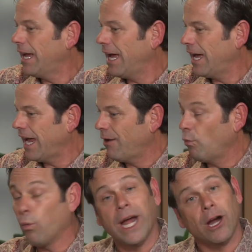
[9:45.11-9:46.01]

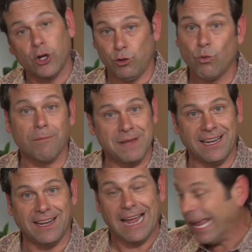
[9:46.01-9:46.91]
and where you are
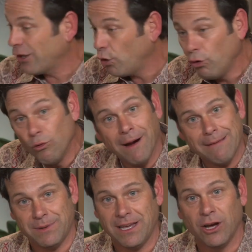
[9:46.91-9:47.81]
meeting, and who
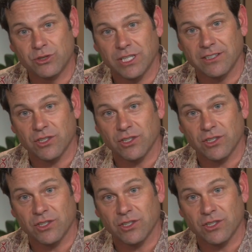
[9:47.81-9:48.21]
might be hosting.